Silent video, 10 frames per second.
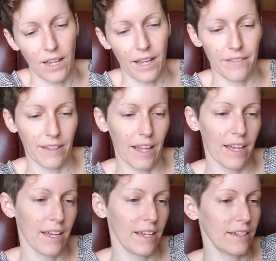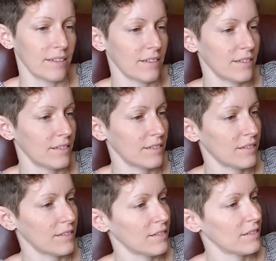And then
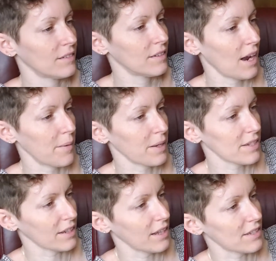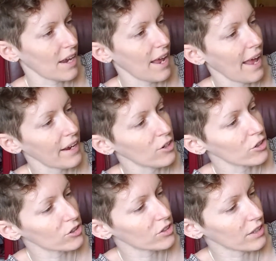I'm guessing that's
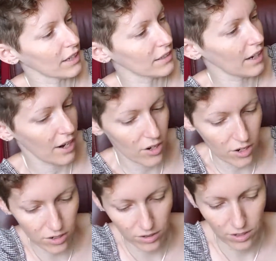Air Skincare.